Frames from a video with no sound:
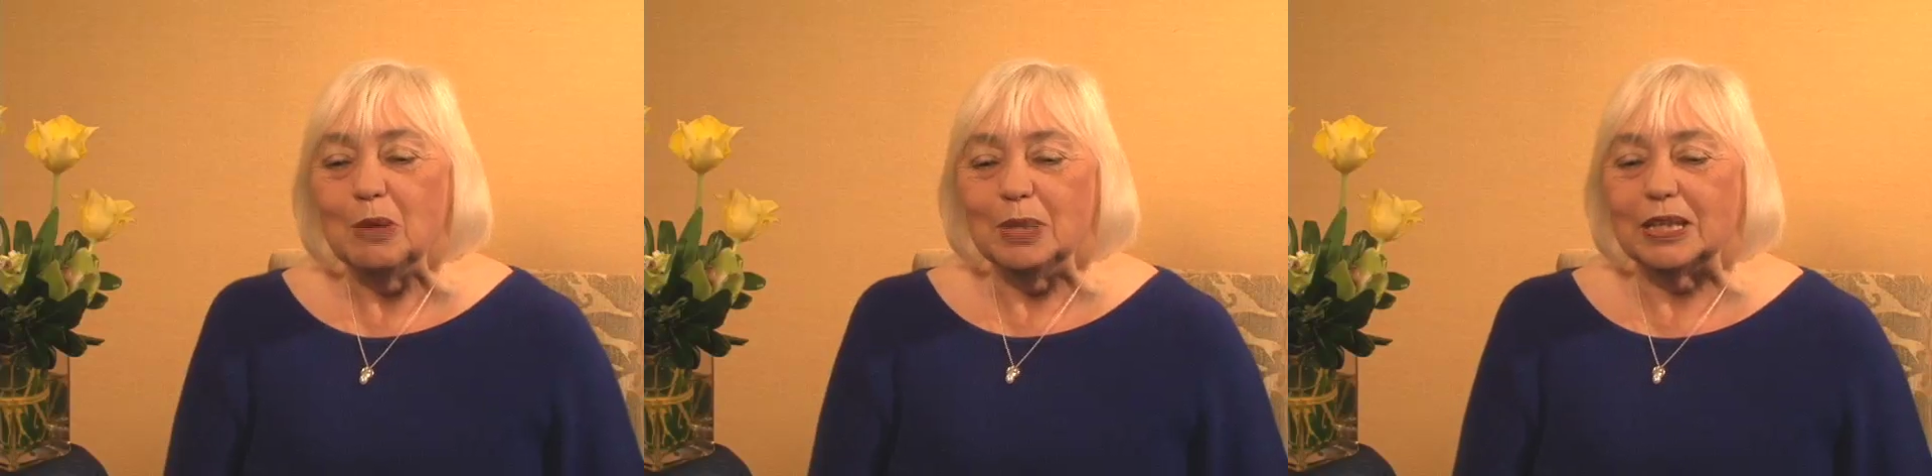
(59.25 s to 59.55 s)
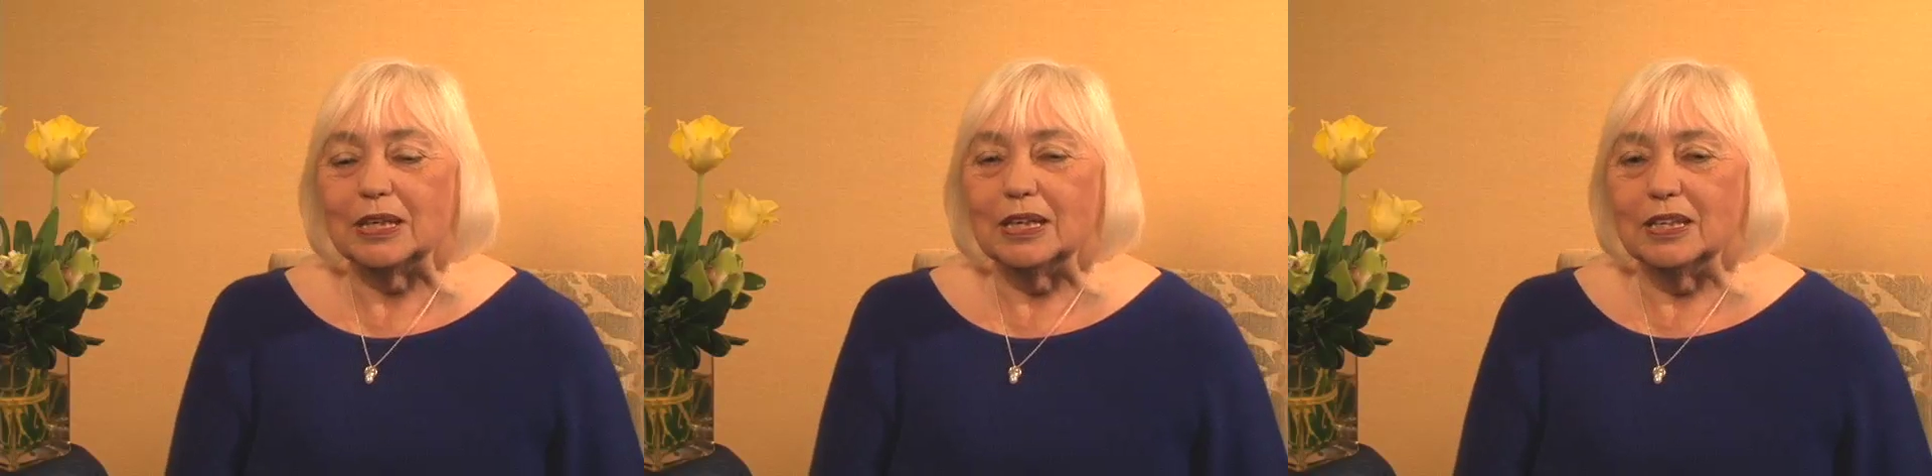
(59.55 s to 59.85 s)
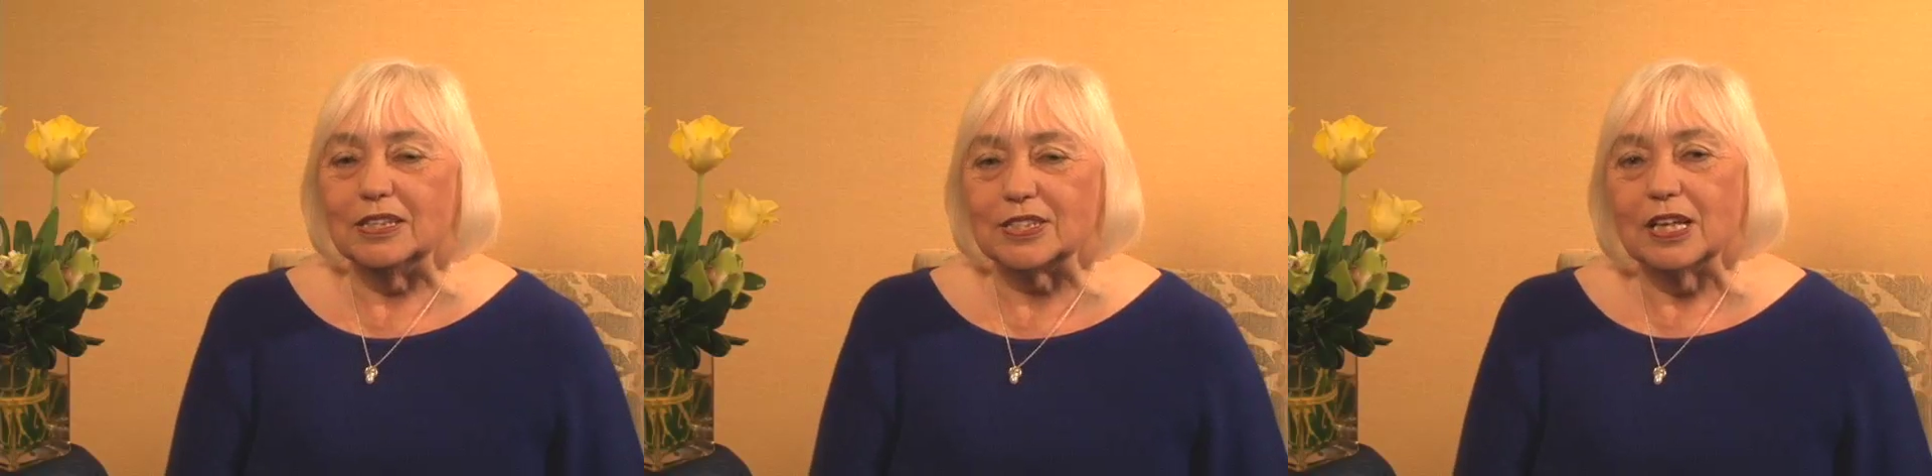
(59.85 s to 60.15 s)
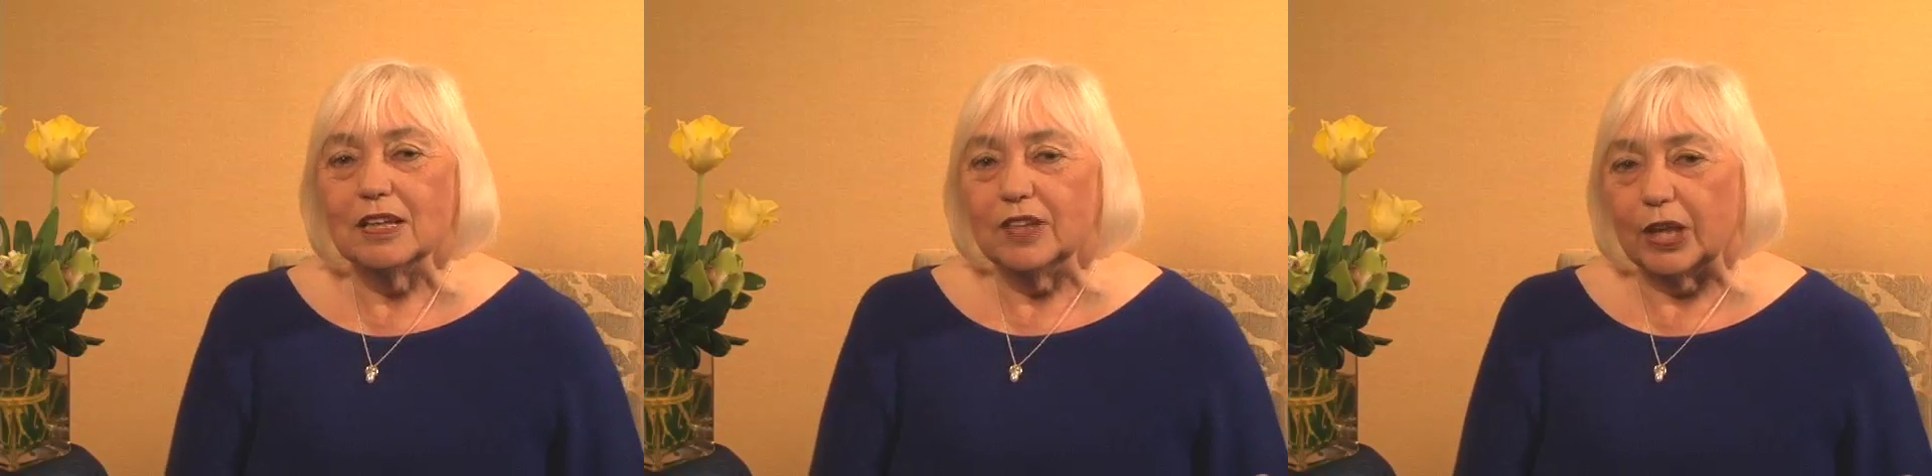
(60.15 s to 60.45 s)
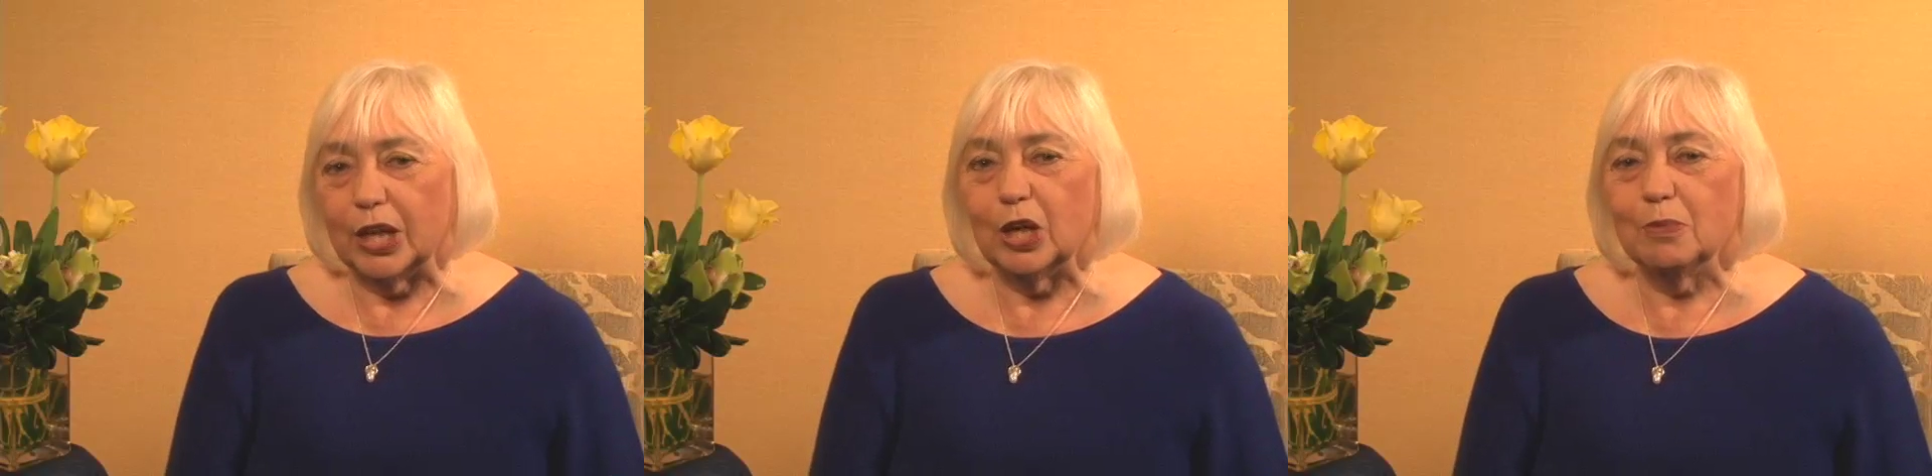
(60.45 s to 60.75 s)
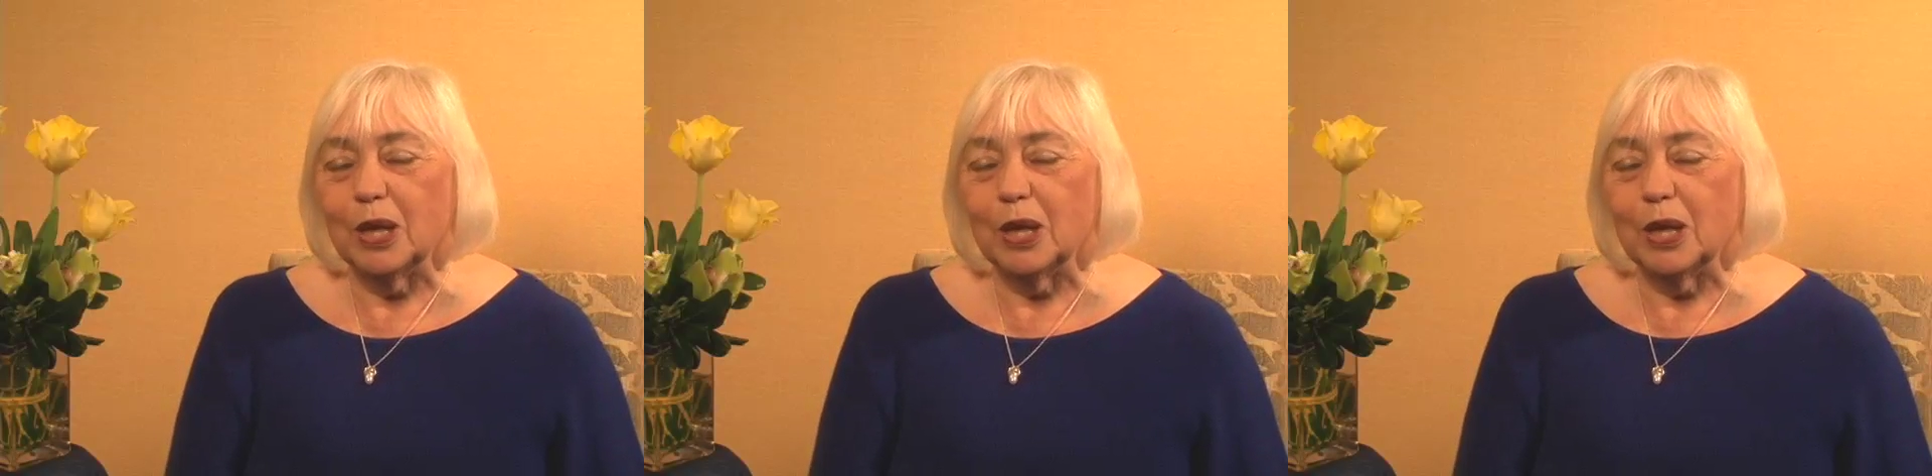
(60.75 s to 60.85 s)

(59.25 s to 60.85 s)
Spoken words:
because the care